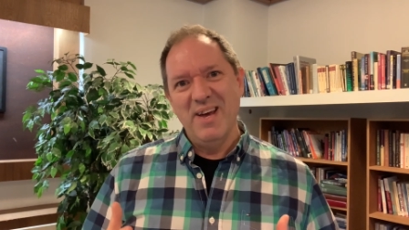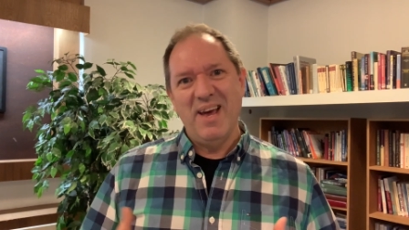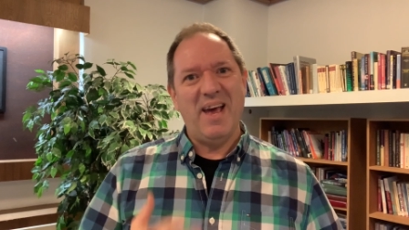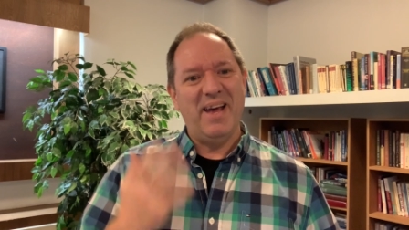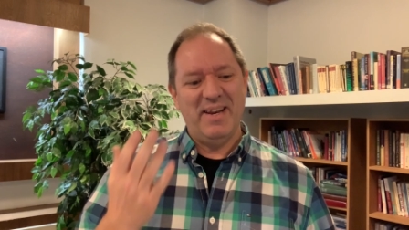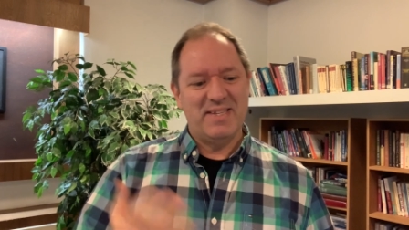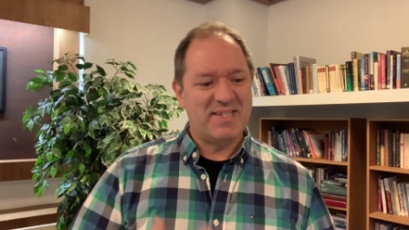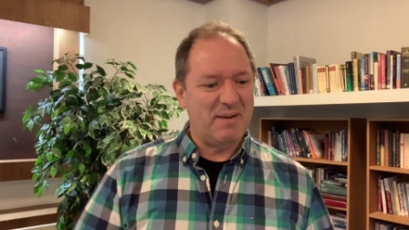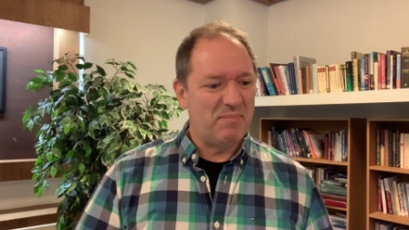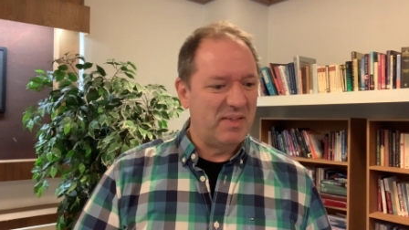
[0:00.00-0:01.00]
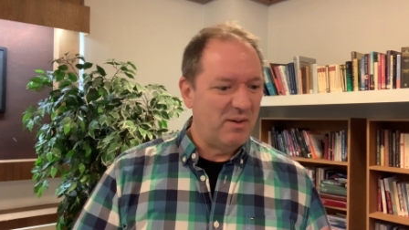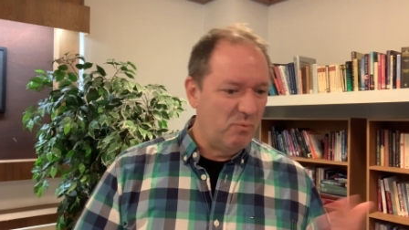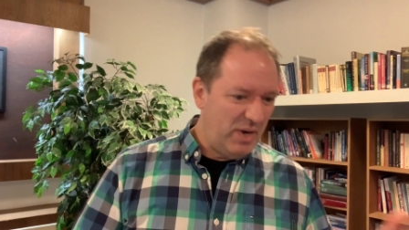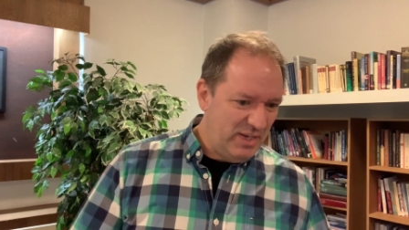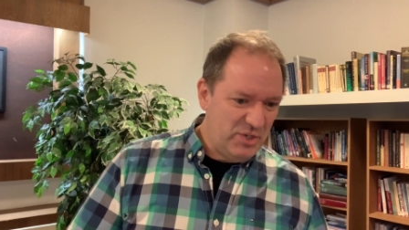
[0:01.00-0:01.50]
And it's something that
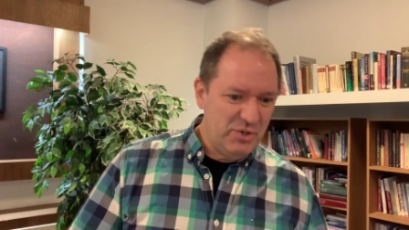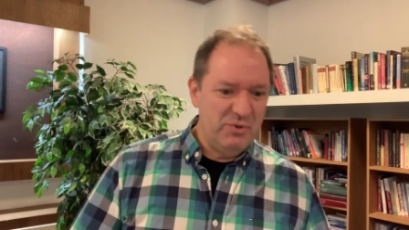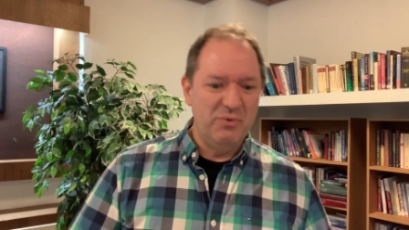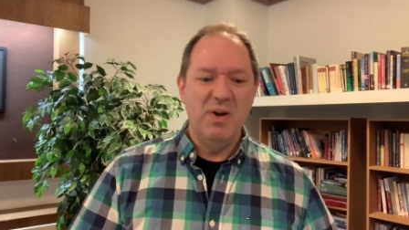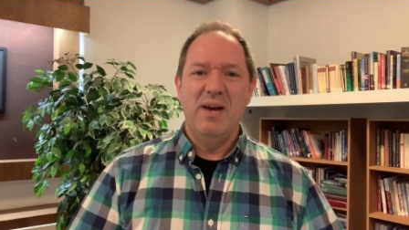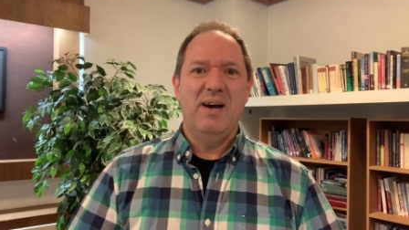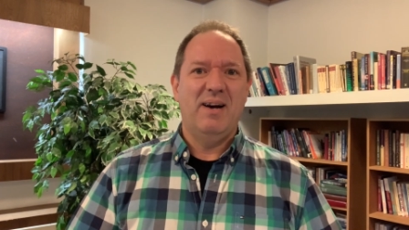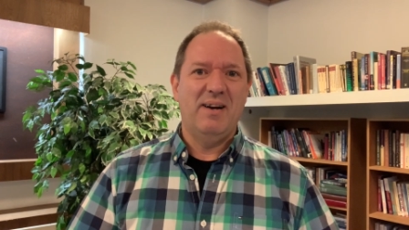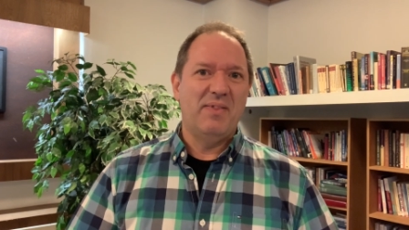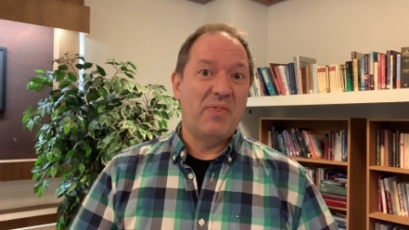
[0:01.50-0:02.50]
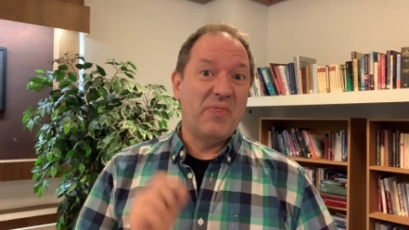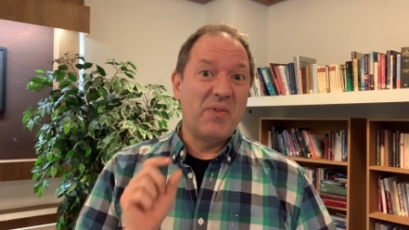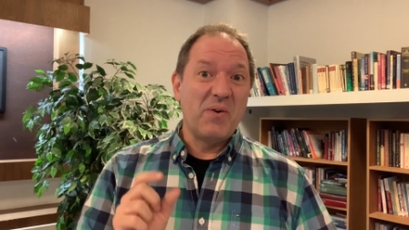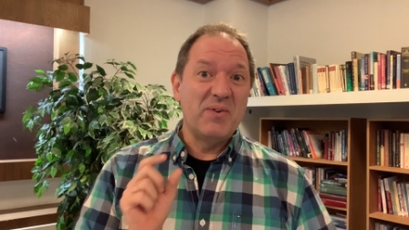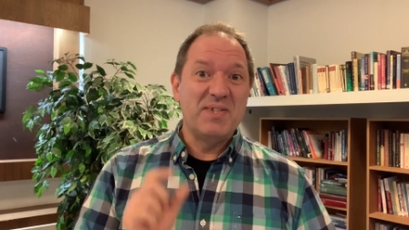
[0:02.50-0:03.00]
we do the
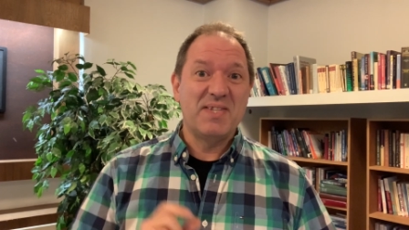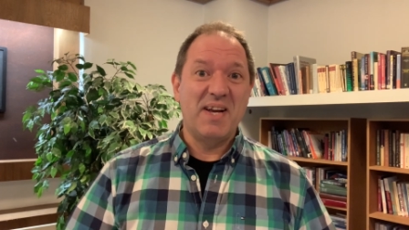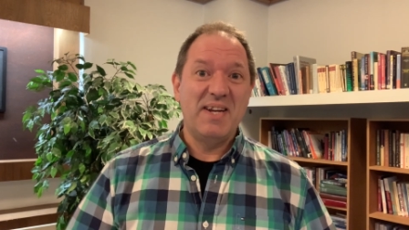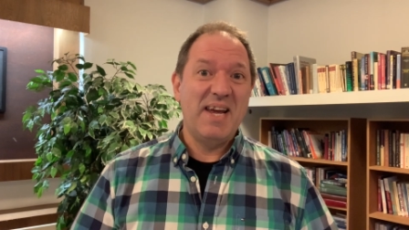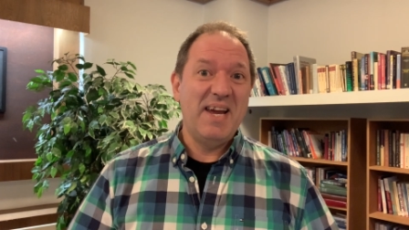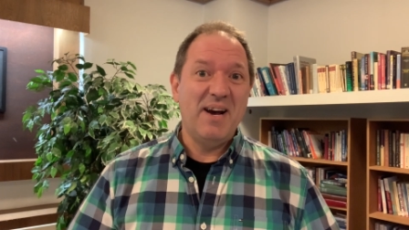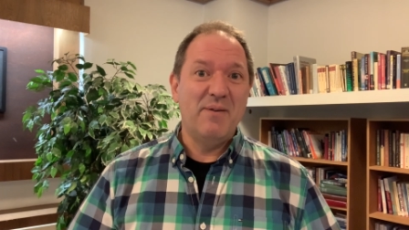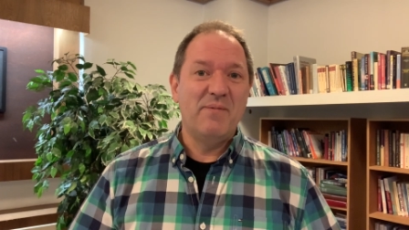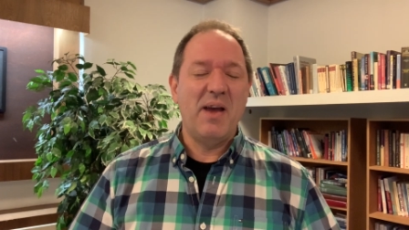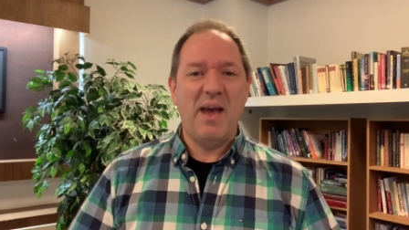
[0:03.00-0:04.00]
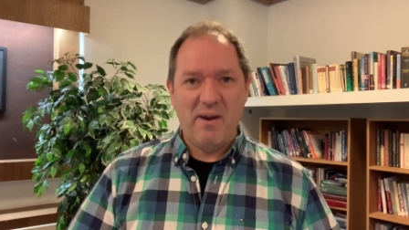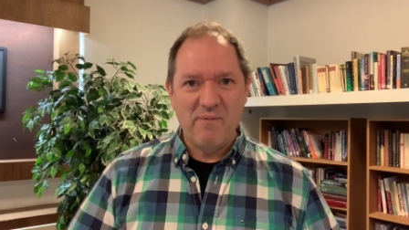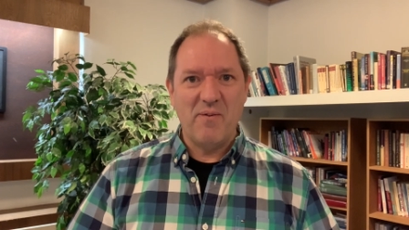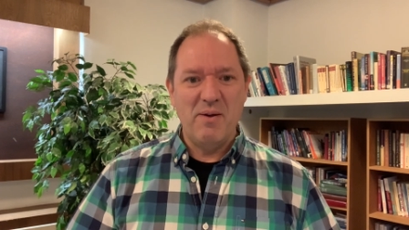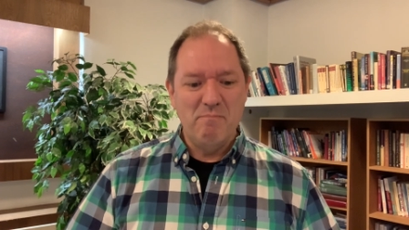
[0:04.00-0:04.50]
third Sunday of
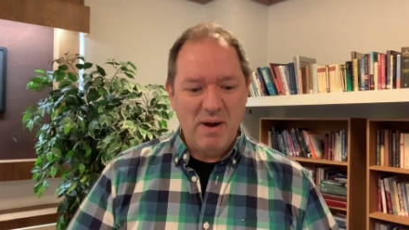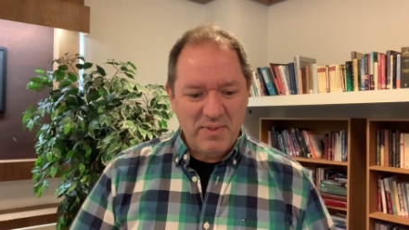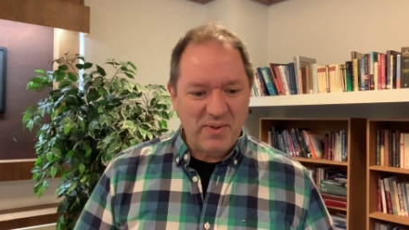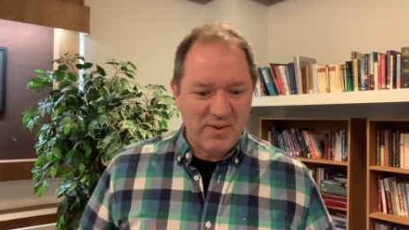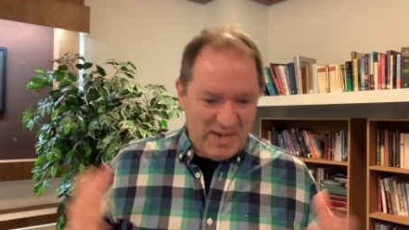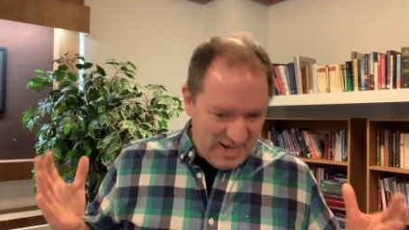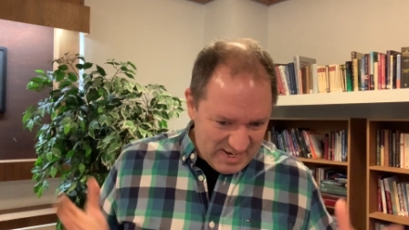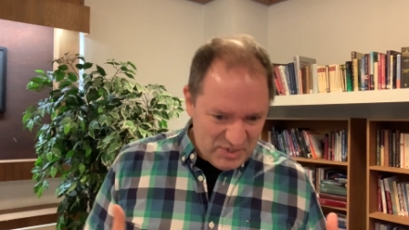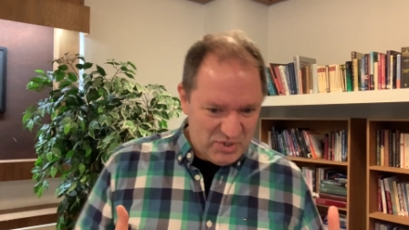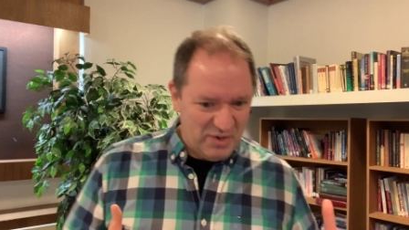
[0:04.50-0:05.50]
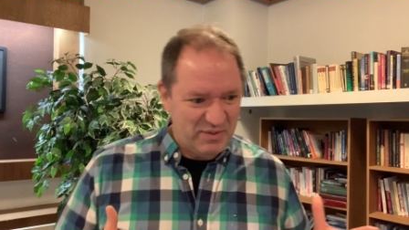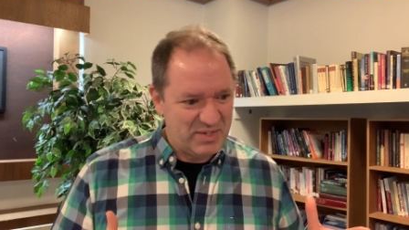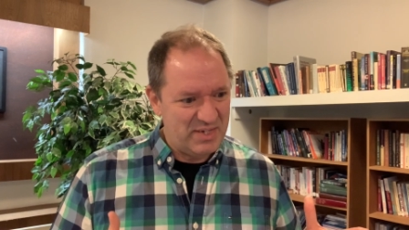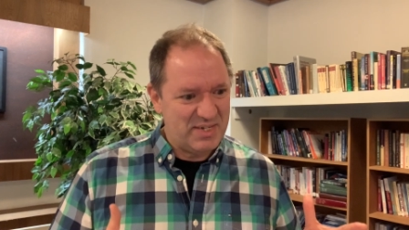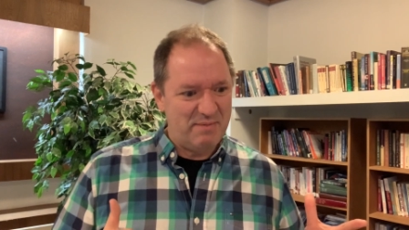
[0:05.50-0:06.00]
every month, our Connect services.